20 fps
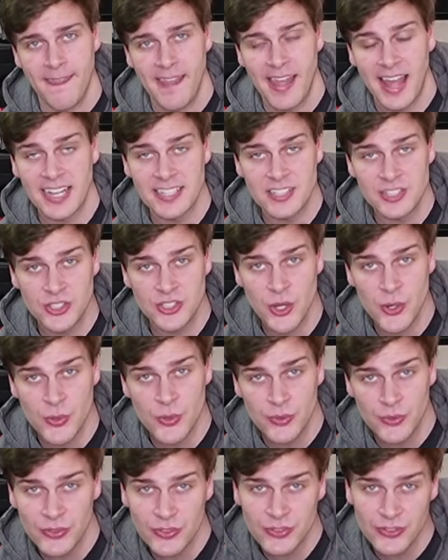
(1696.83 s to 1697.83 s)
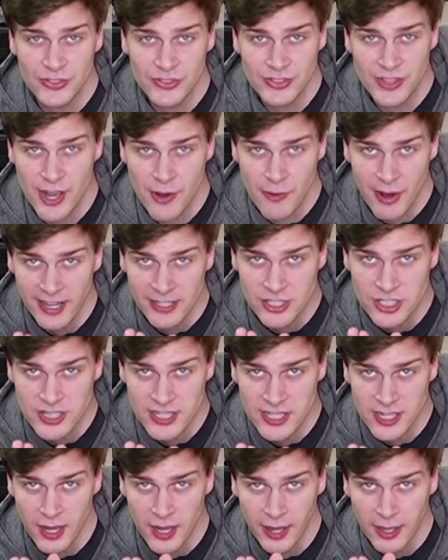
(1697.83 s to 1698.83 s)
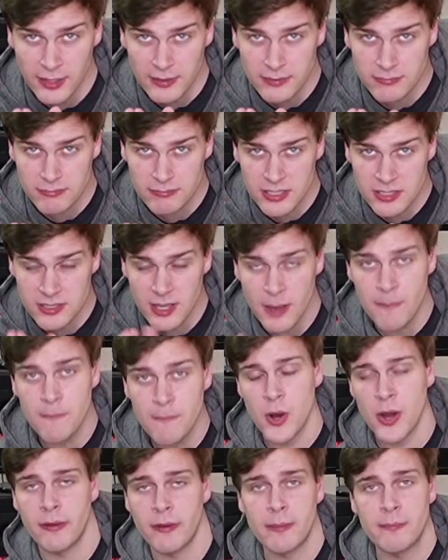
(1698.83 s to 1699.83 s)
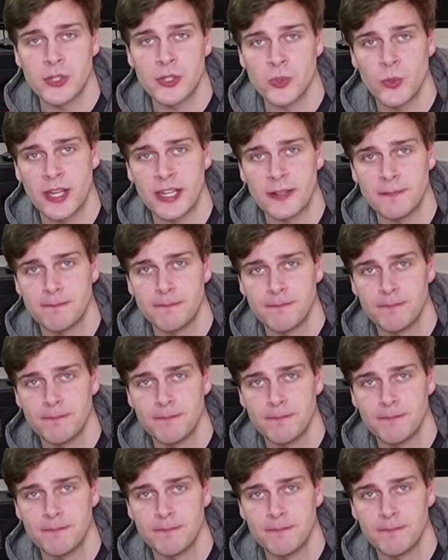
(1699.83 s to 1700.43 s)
And so they're actually like somewhere in between.